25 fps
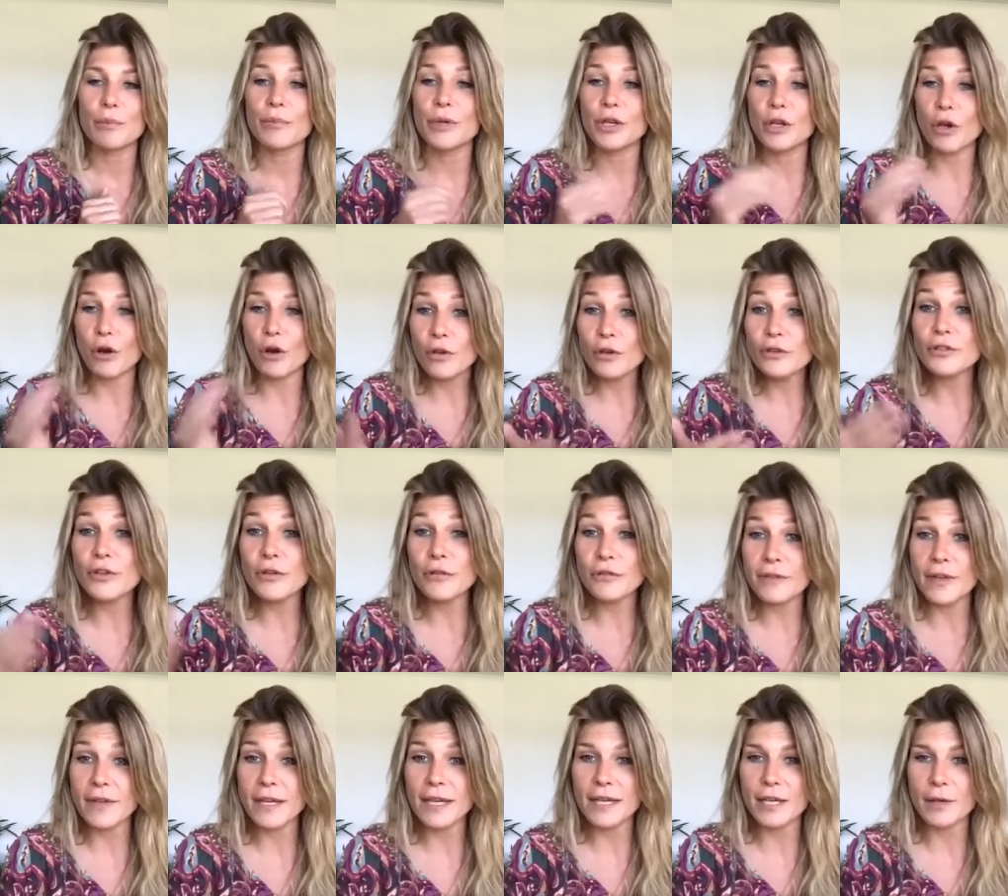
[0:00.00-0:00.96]
but also
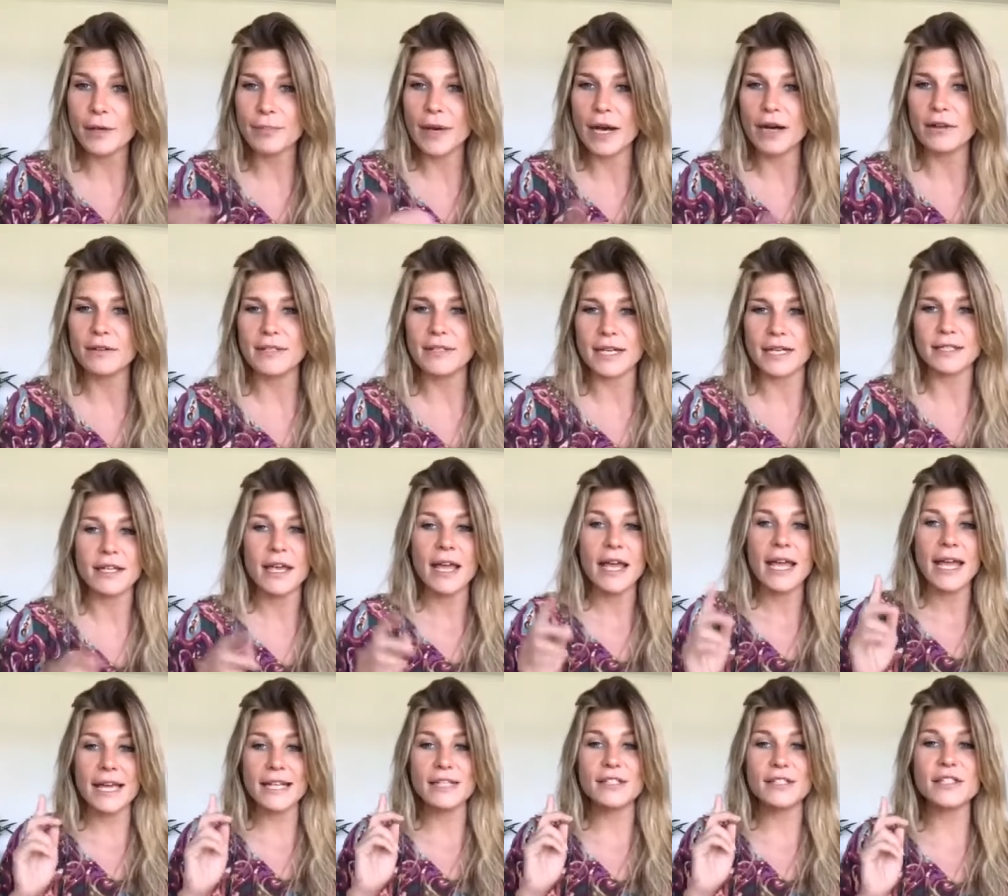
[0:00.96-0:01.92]
think about this.
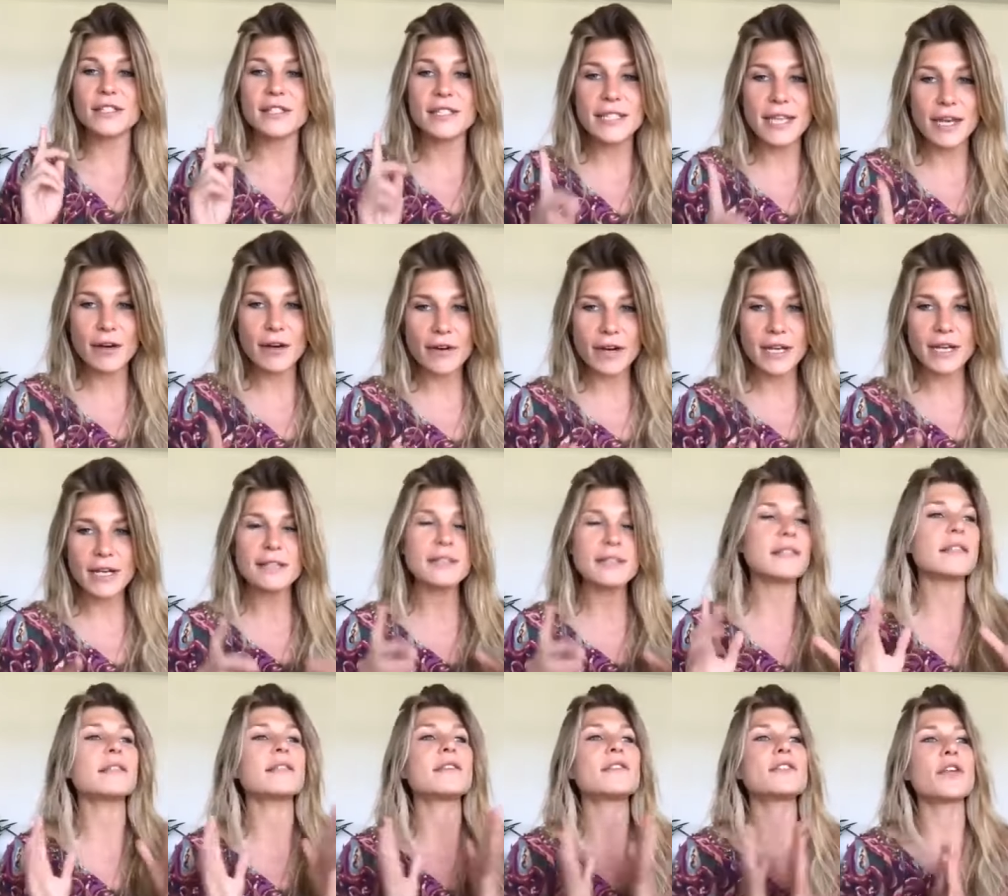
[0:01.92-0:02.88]
In
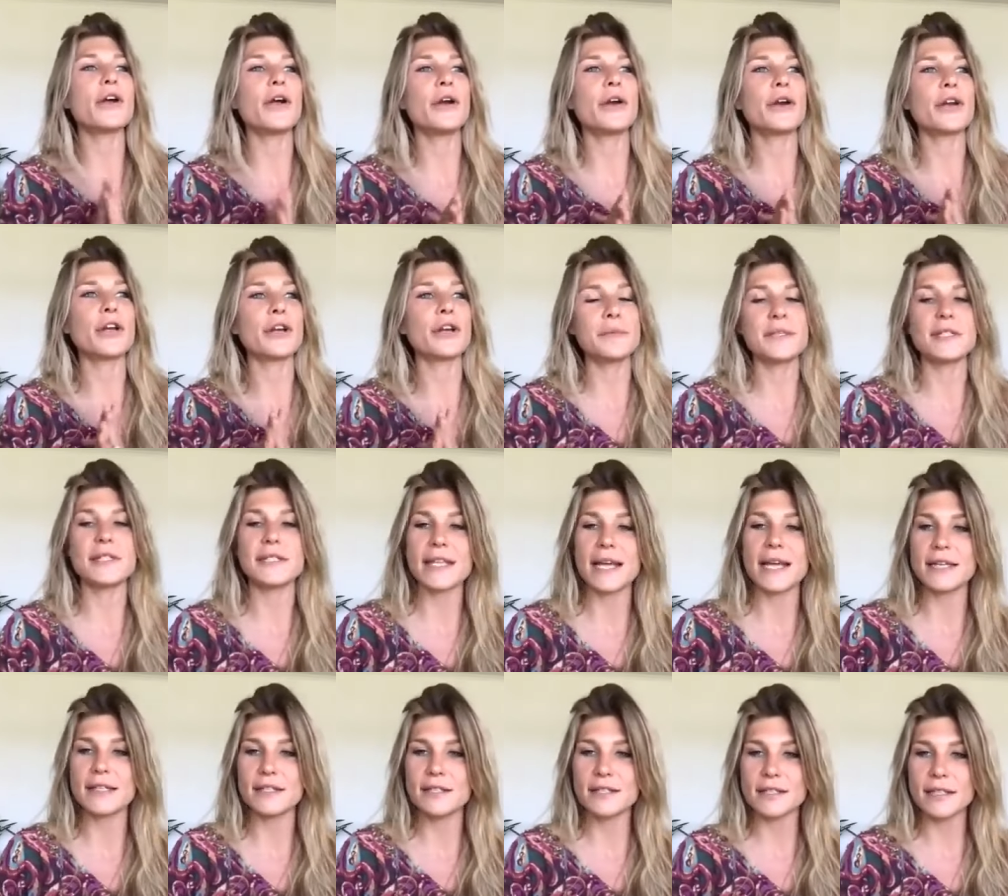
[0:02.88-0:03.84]
serious
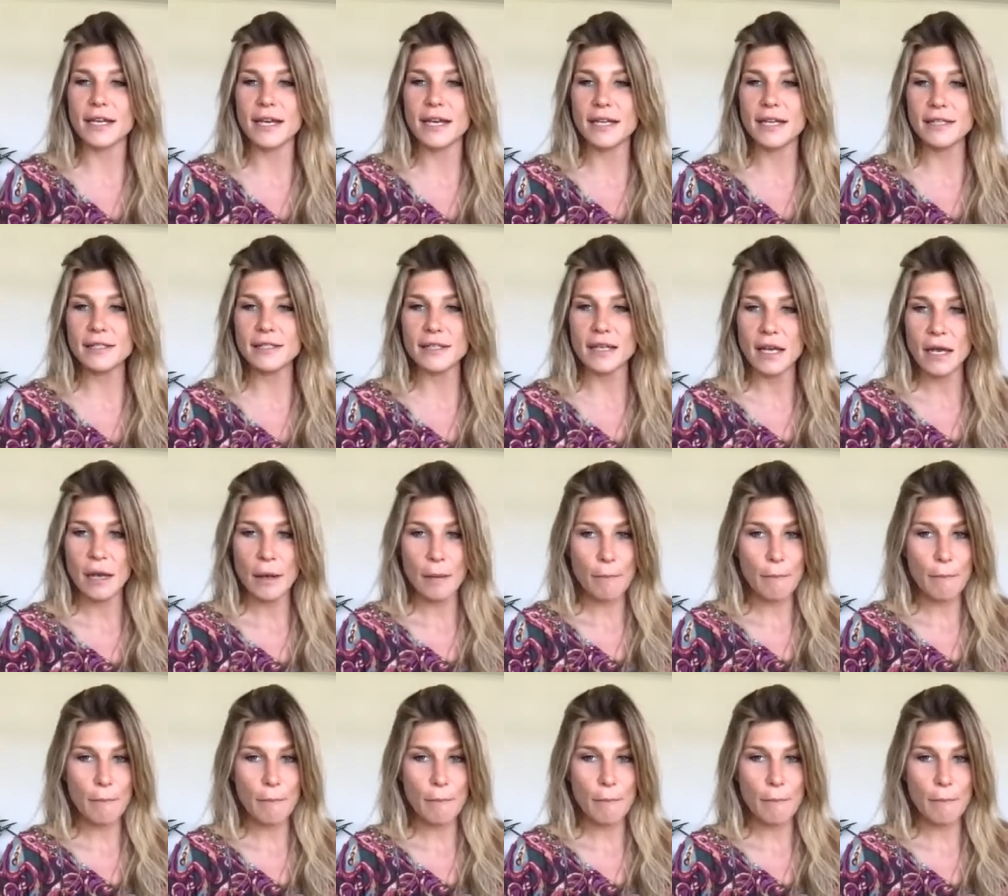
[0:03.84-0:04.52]
circumstances,